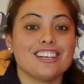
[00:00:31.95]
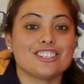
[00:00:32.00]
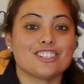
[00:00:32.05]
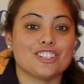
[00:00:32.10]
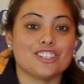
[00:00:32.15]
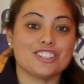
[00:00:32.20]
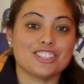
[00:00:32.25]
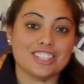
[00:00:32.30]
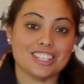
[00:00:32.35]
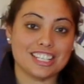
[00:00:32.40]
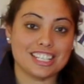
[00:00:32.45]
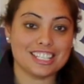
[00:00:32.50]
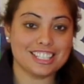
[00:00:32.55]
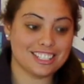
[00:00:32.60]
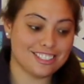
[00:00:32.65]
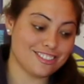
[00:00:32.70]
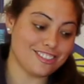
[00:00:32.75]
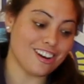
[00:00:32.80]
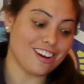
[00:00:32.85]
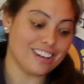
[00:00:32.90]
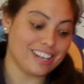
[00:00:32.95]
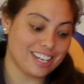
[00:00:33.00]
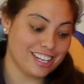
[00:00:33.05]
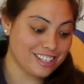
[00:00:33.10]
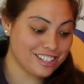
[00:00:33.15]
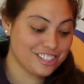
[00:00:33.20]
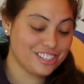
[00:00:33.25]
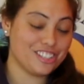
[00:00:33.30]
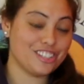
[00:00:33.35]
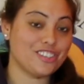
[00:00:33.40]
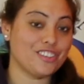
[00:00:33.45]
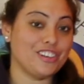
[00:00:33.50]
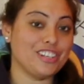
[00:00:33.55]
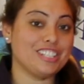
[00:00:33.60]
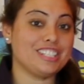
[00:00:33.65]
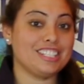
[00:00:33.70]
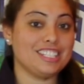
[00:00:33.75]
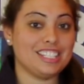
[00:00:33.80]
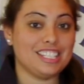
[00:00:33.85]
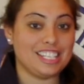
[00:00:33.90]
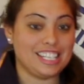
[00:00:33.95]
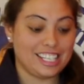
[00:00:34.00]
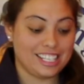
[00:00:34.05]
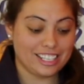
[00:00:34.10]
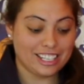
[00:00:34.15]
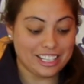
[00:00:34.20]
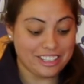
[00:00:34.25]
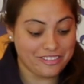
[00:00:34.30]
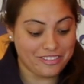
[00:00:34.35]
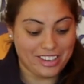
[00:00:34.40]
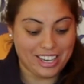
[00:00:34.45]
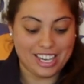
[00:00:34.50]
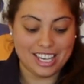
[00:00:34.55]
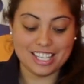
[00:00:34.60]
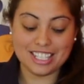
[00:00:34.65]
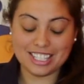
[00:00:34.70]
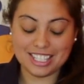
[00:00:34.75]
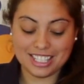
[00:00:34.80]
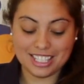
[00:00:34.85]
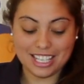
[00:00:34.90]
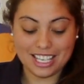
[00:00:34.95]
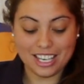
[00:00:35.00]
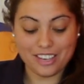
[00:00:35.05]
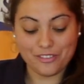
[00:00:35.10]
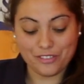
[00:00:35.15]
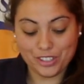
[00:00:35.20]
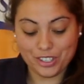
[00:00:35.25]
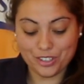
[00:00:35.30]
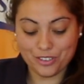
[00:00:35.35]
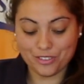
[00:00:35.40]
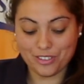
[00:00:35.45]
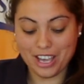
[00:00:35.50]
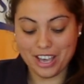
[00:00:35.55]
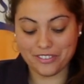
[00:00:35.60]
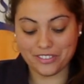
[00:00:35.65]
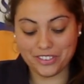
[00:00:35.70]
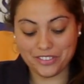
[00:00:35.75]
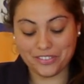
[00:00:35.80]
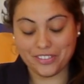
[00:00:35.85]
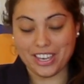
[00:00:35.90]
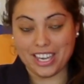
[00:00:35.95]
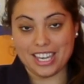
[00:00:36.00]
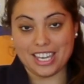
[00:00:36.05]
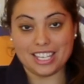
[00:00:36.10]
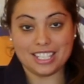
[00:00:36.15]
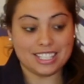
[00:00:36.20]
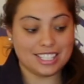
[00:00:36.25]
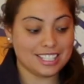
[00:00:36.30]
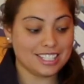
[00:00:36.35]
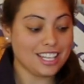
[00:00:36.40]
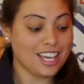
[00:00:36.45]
So to get started, you're going to need a vase. If you don't have a vase,